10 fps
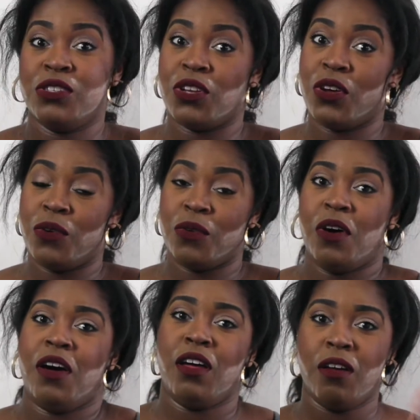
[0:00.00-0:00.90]
So,
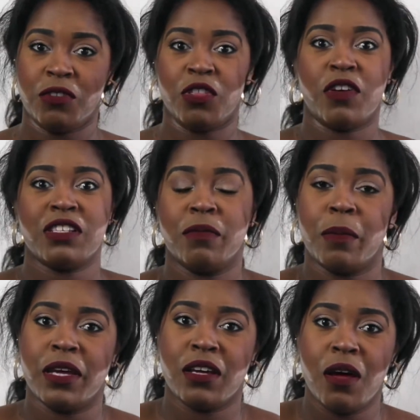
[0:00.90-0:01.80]
done the rest of my
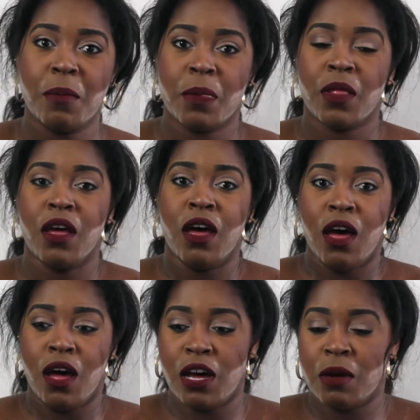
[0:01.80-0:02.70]
makeup.
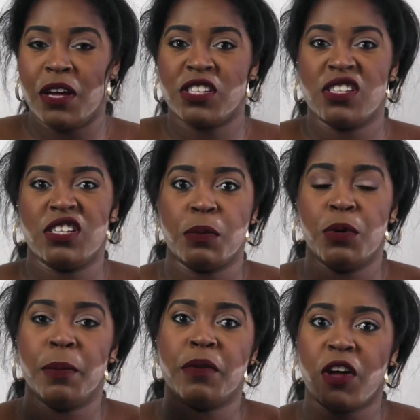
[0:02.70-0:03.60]
I just
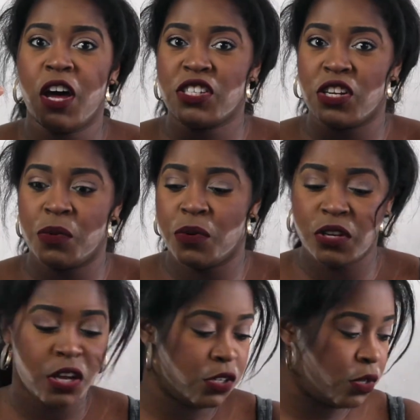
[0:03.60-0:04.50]
put a bit of eyeshadow
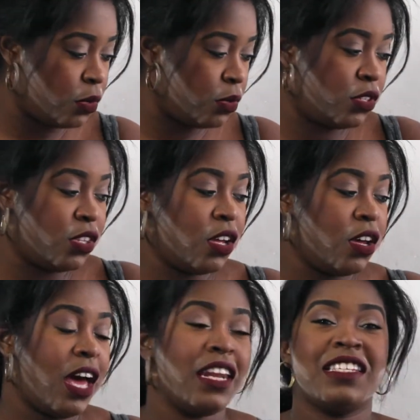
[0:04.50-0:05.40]
on. I use the
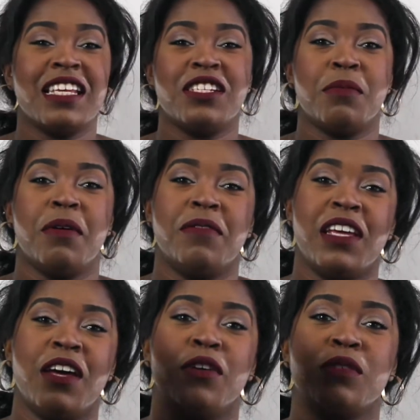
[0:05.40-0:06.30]
Anastasia
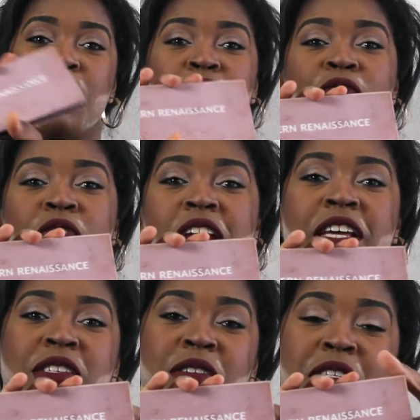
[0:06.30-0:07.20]
Beverly Hills Modern
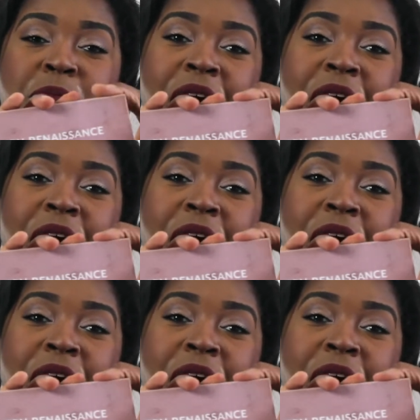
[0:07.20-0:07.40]
Renaissance